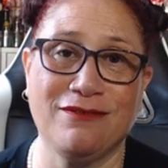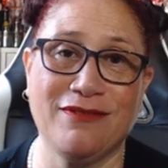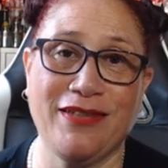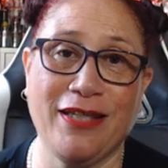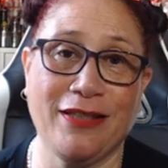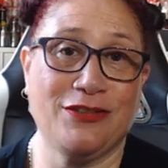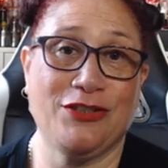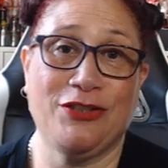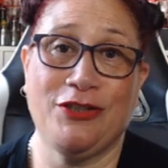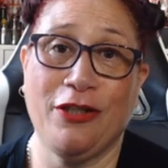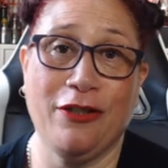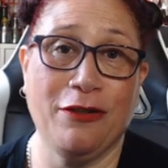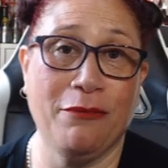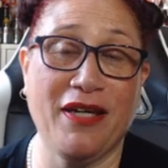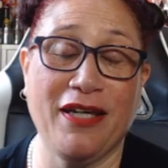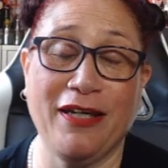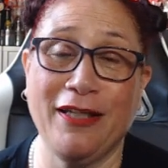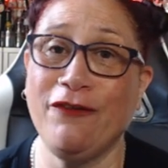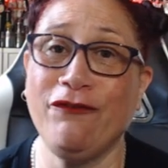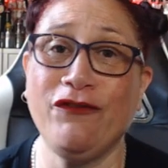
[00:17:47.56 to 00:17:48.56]
get to know
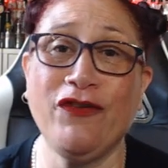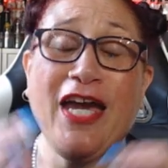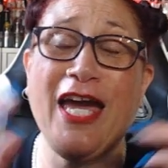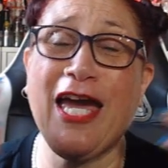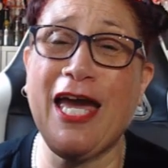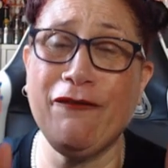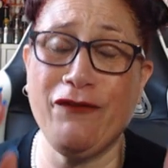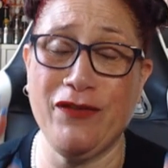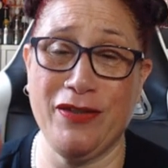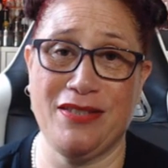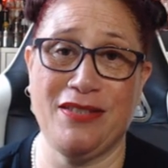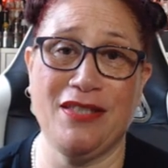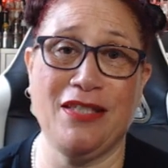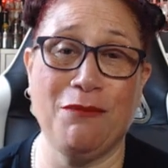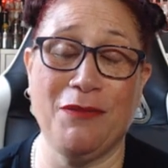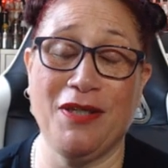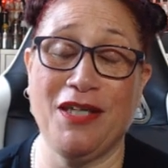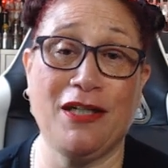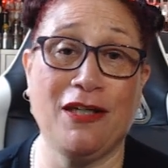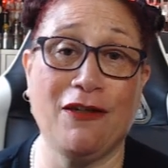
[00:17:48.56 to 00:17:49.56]
me. And if you ever
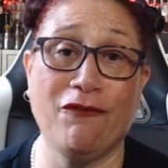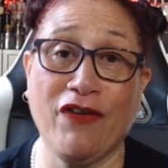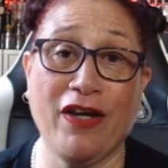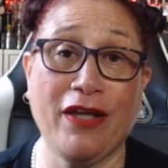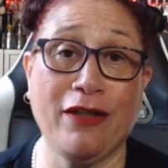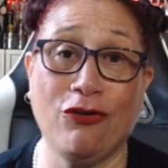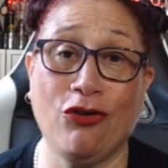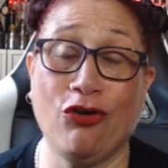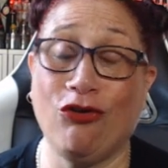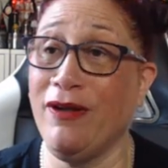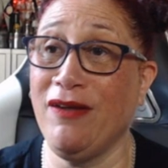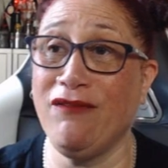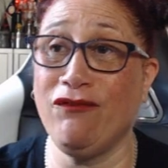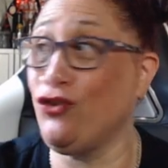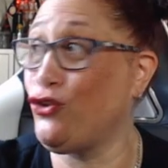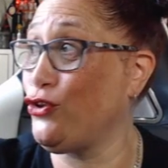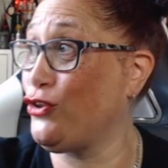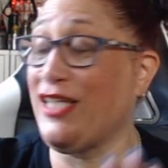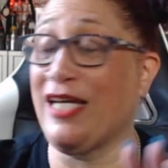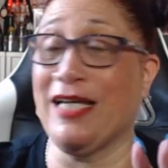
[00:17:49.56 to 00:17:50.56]
see me at an event or
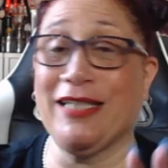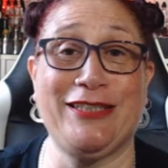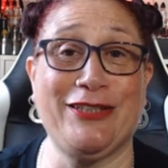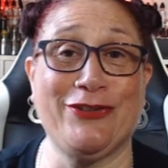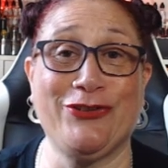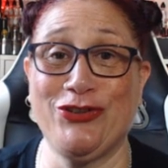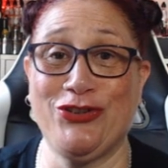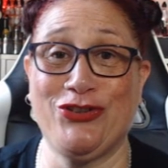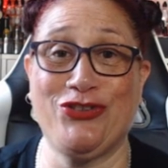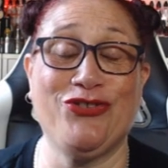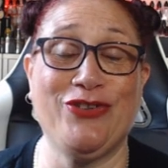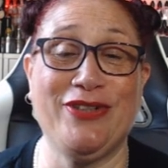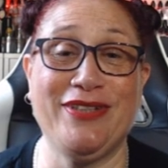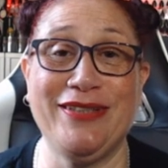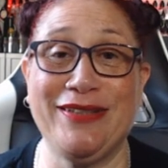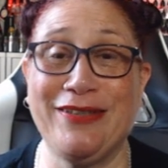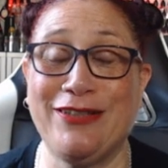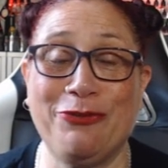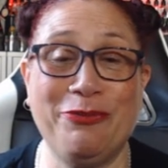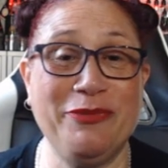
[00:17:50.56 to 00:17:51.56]
even just out on the
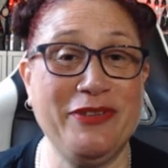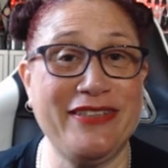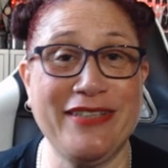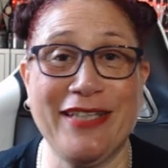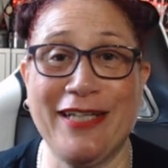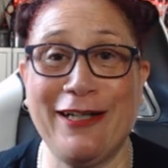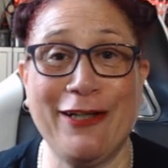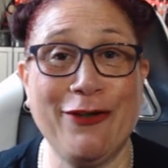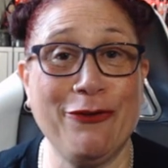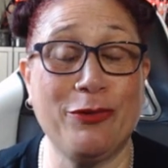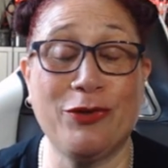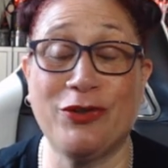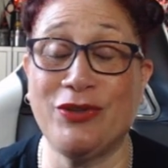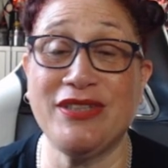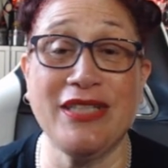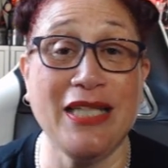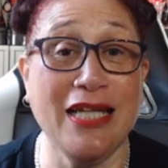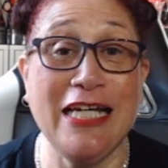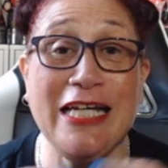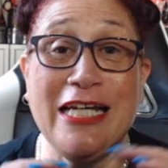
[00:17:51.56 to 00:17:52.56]
street, come and say hello,
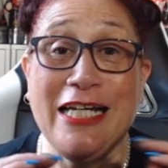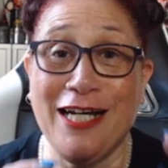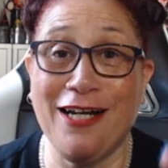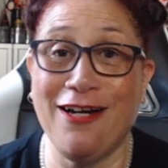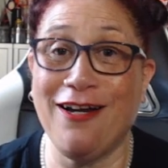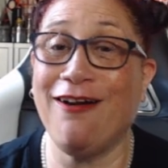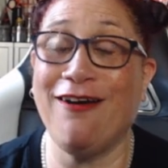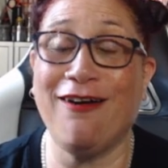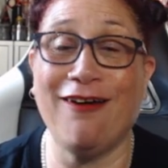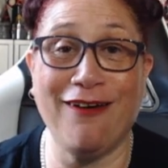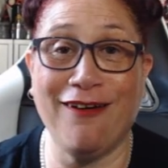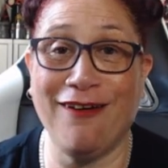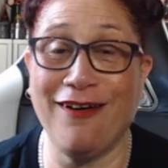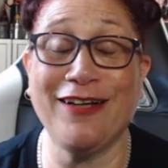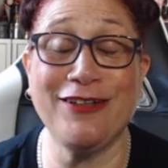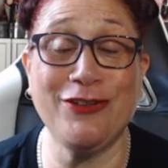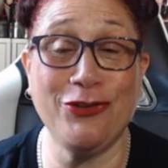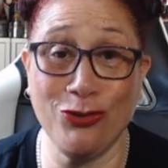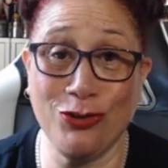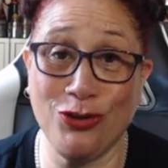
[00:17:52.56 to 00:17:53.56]
because
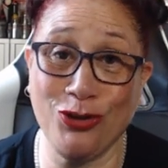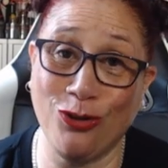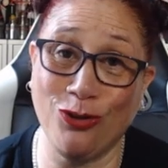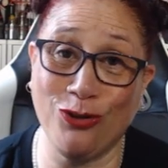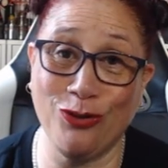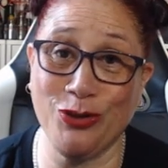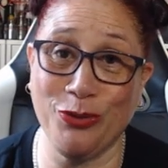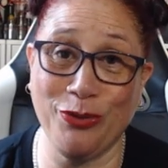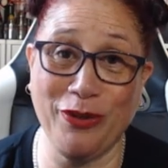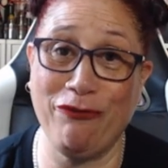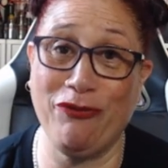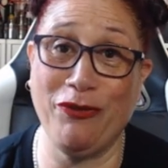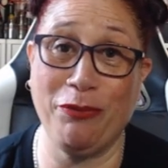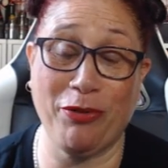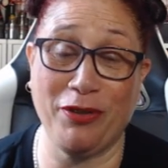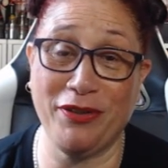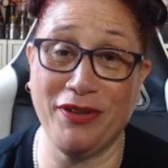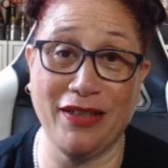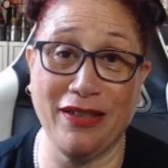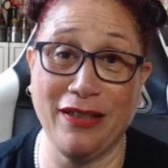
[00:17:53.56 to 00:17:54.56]
I do talk to
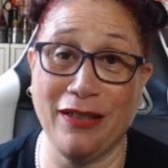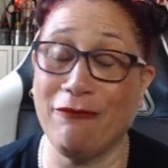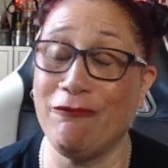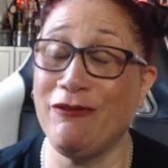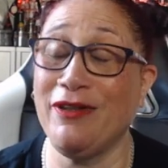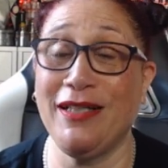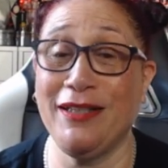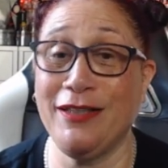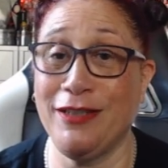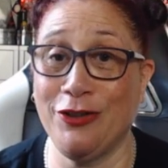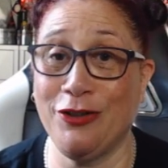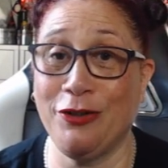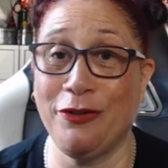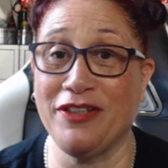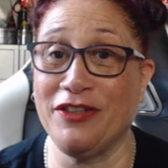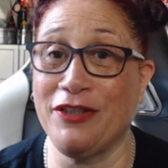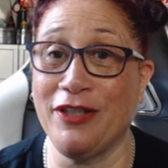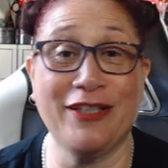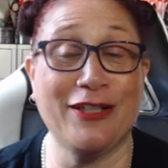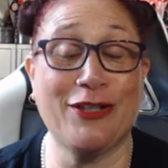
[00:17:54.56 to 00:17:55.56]
everybody, I really do,
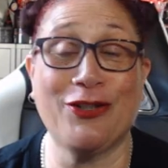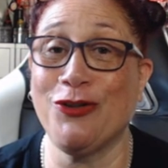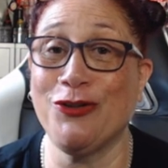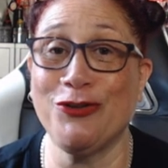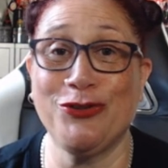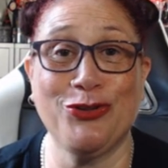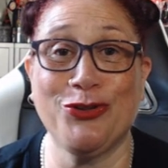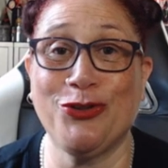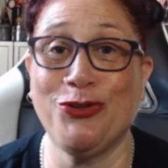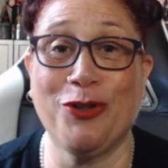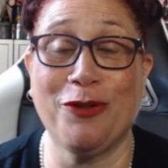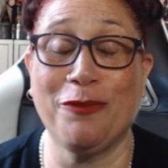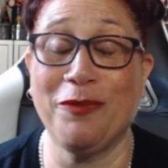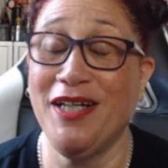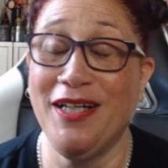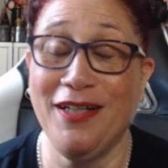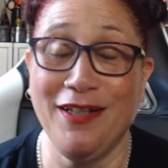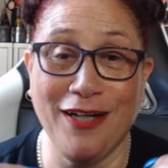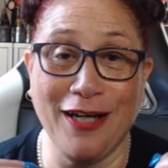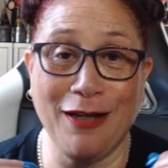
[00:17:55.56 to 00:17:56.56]
and I can't shut up.
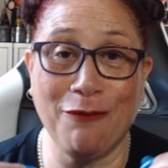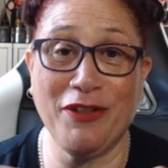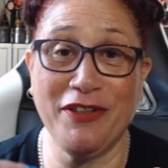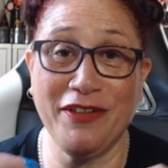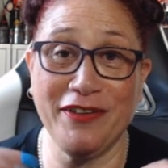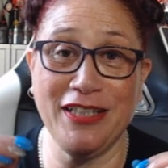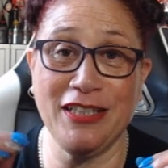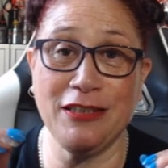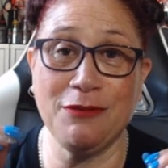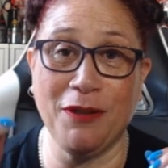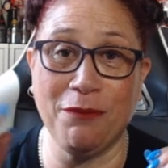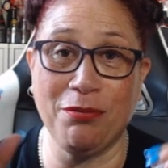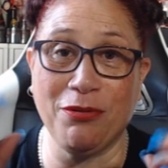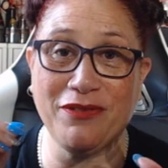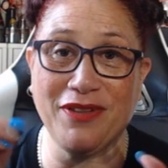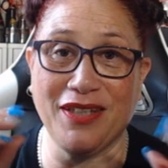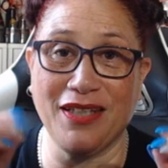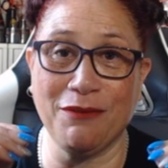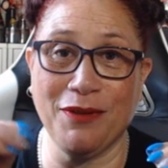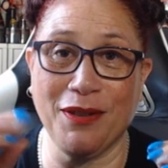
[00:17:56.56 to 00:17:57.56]
I'm one of these
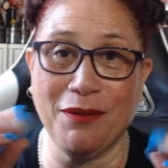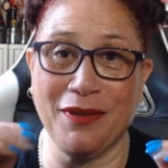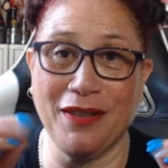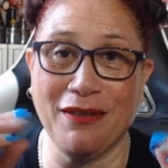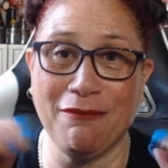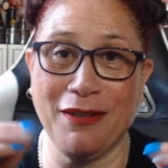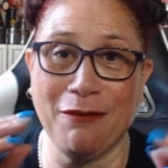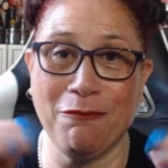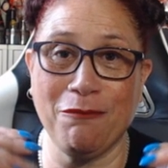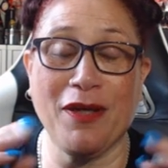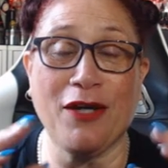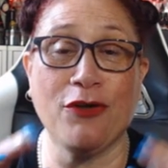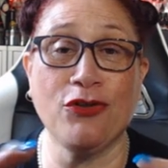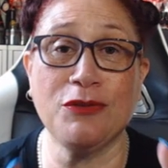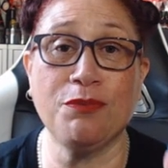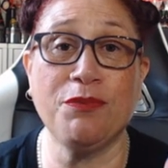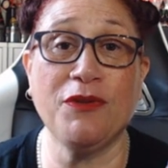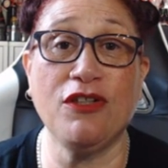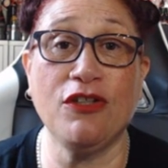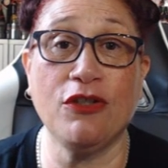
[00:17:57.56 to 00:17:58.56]
people. My
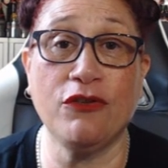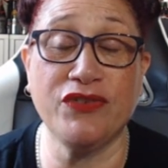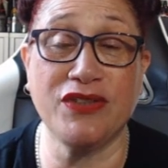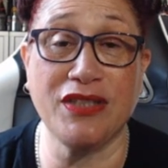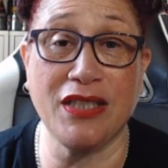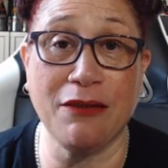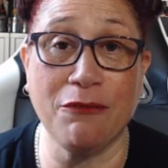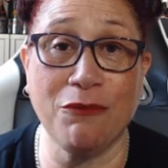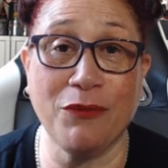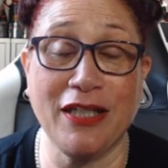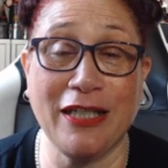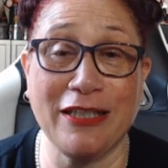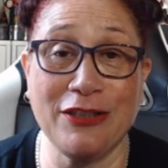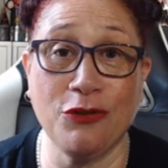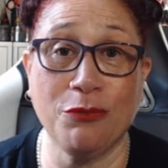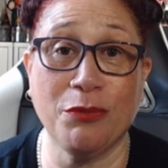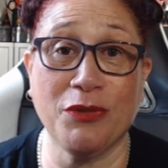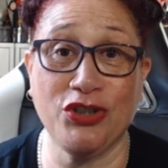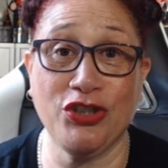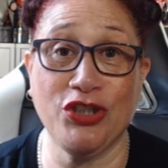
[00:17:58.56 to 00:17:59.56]
husband loves it when I
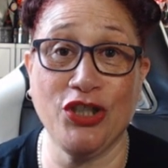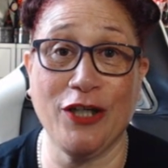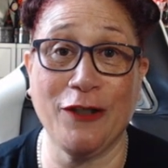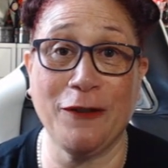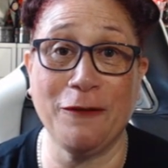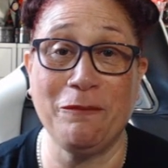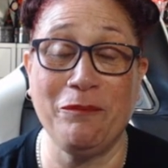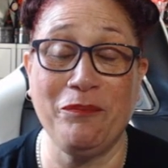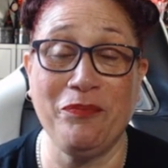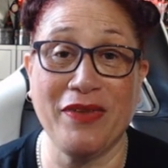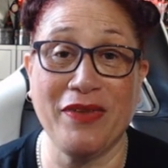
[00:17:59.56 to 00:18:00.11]
do my show